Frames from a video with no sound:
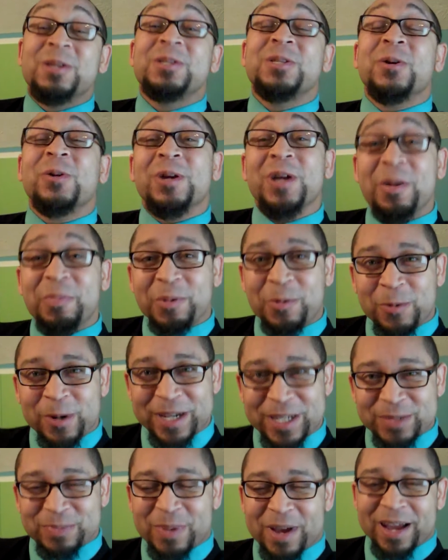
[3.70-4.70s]
So a couple
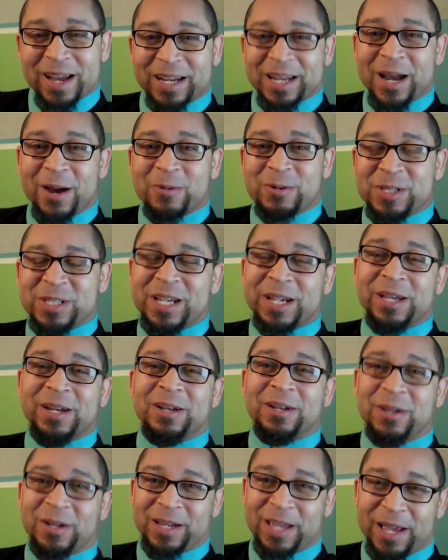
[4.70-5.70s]
weeks back, I was taking
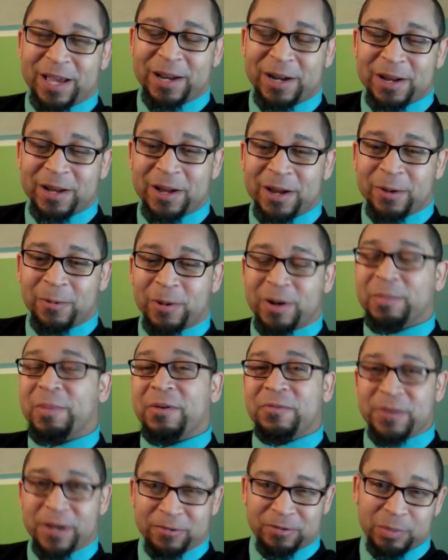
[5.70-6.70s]
a look at one of
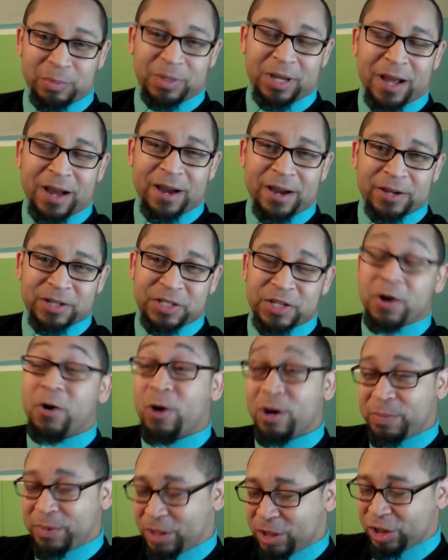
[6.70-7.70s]
my favorite blogs, the
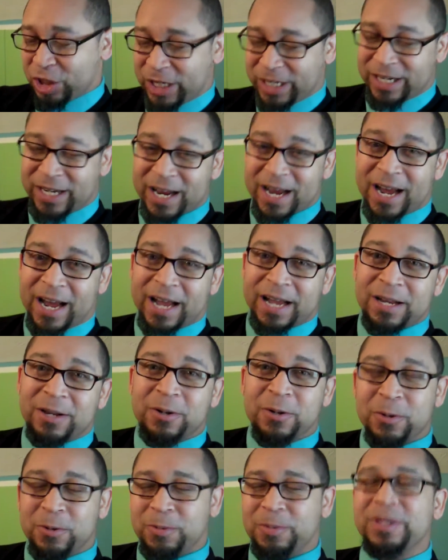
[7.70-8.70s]
RPG guy,
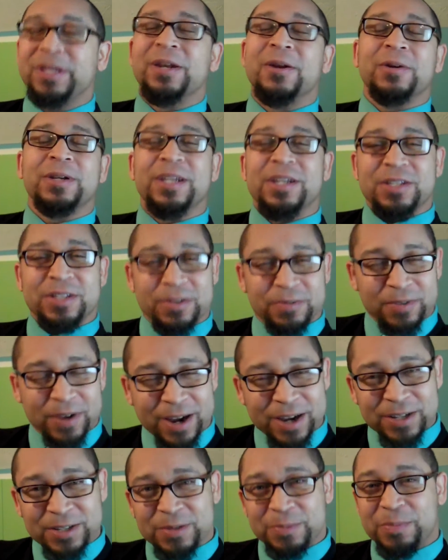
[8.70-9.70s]
who gives
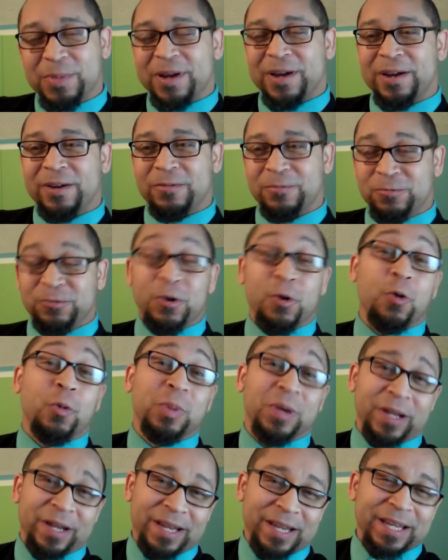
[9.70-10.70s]
advice about
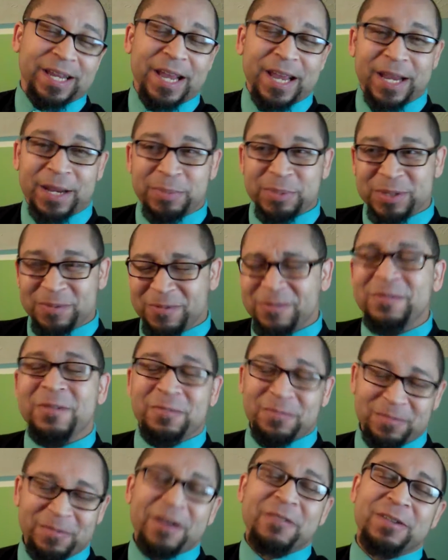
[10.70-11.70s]
role-playing games.
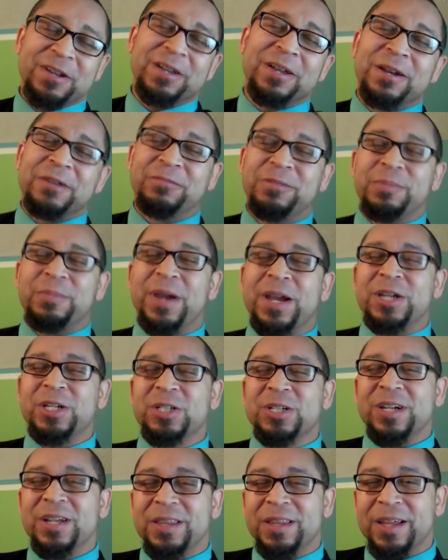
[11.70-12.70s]
Very good
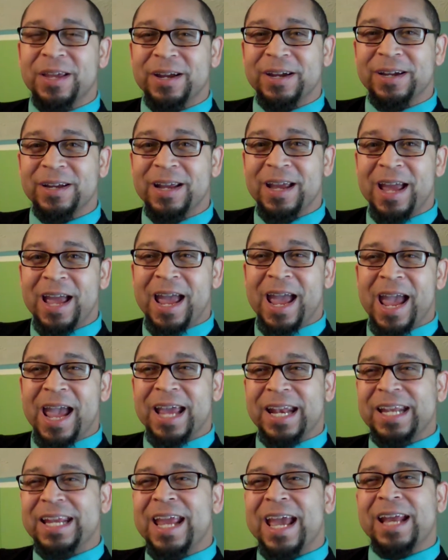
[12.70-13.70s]
information in there,
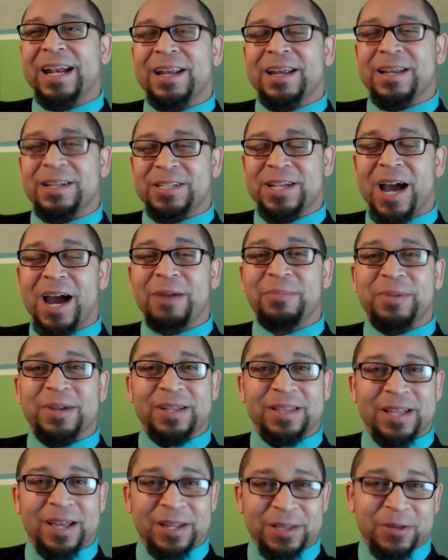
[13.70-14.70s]
and he had a
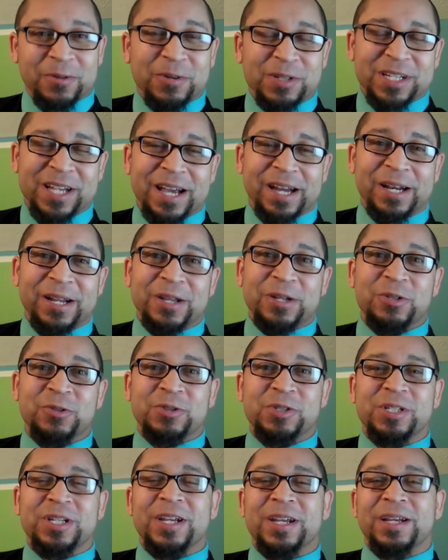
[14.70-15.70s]
topic that I thought was kind of
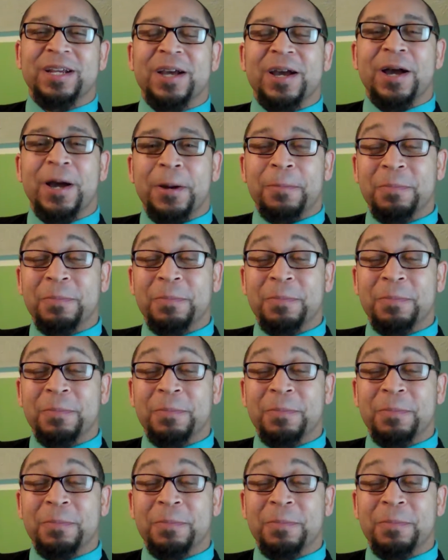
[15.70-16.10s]
interesting.